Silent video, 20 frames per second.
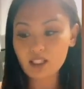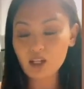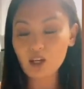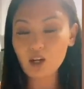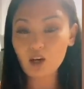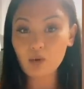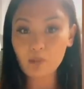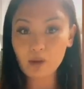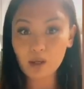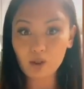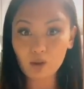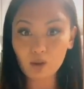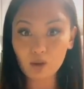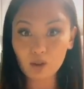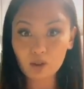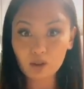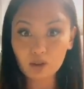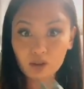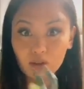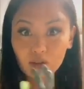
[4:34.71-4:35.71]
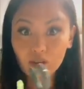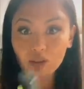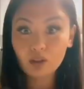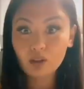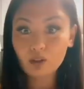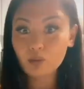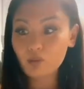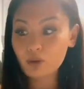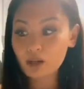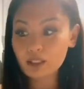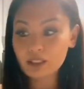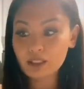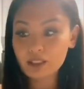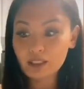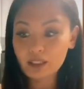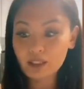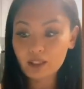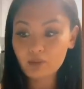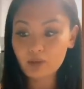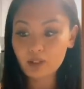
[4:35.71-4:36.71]
Oh my God, why didn't
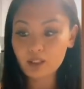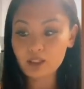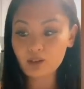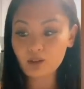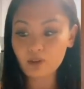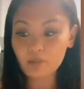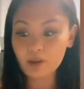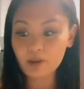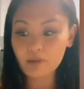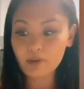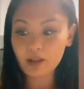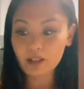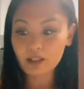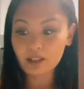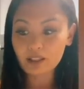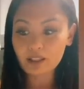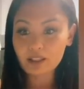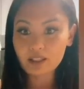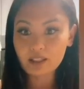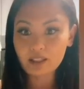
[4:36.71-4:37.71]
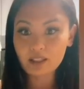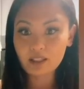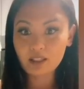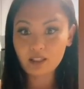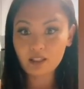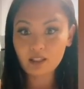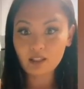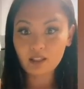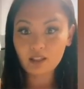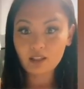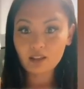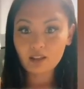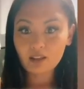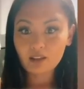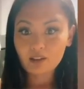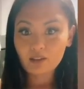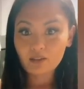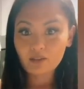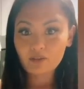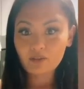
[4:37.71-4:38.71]
anyone tell me about this?
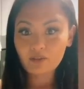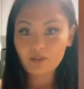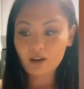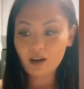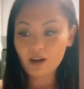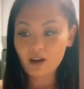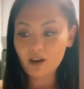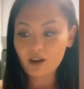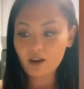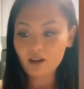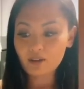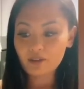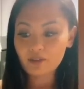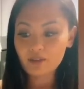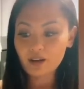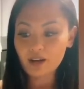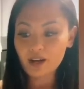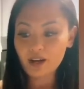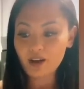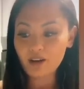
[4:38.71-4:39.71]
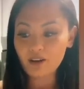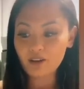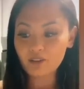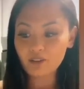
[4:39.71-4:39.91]
Far out.